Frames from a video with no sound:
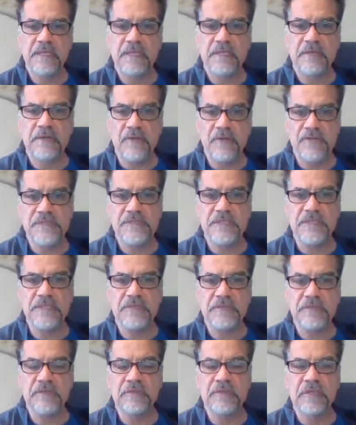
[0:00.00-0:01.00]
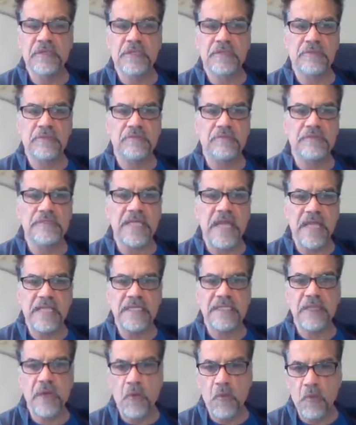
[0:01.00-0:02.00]
causing you to
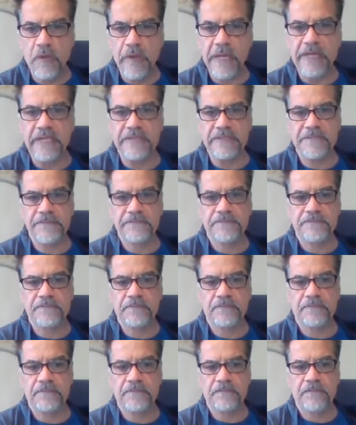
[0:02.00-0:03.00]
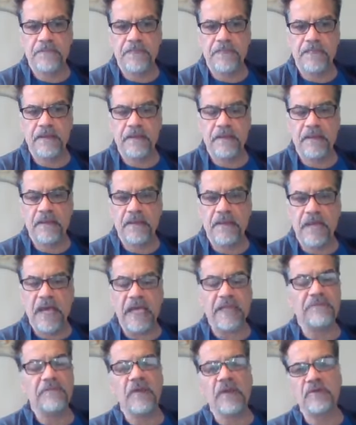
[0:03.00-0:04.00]
gain weight,
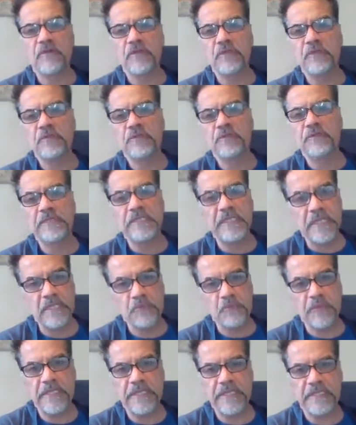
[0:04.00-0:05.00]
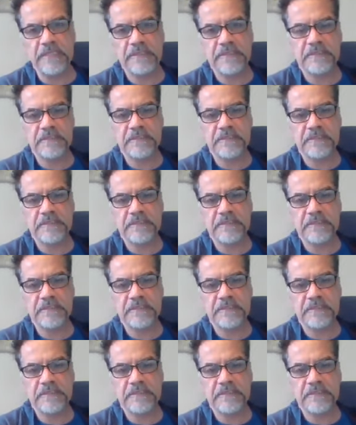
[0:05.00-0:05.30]
and we are going to deal with it.